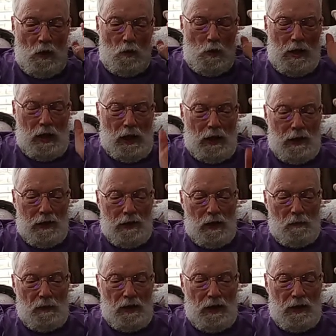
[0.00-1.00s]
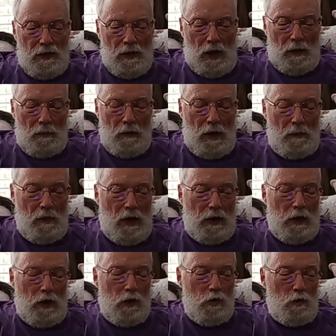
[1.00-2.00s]
We got a little bit of time, but I'm
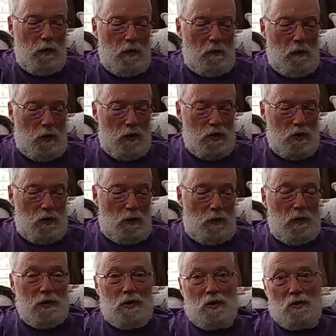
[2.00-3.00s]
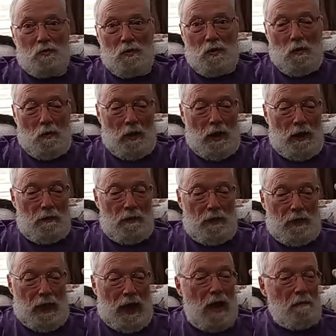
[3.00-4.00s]
not going to do any more stories because we don't have
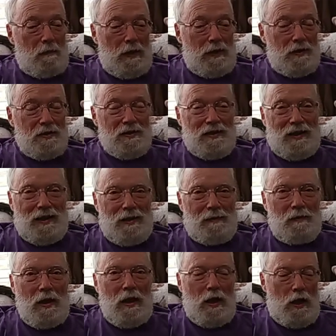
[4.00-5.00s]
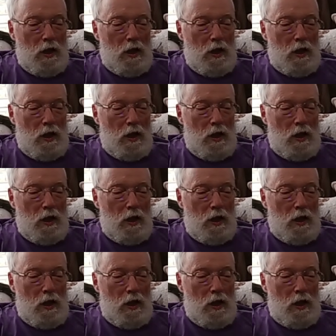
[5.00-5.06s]
that much time.